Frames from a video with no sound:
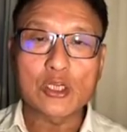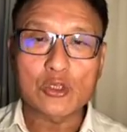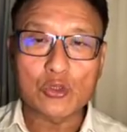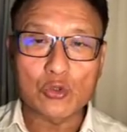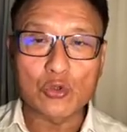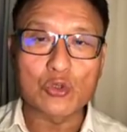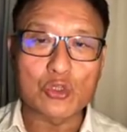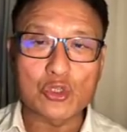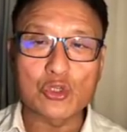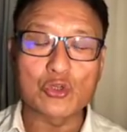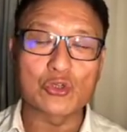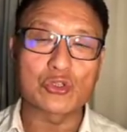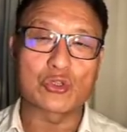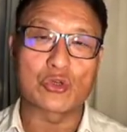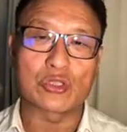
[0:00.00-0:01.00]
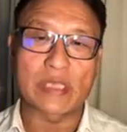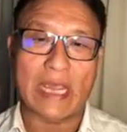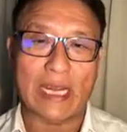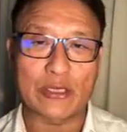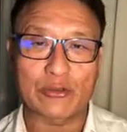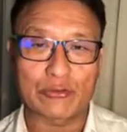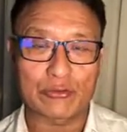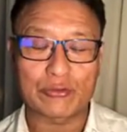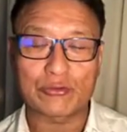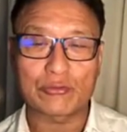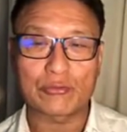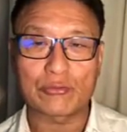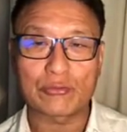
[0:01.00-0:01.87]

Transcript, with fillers: to choose those actions.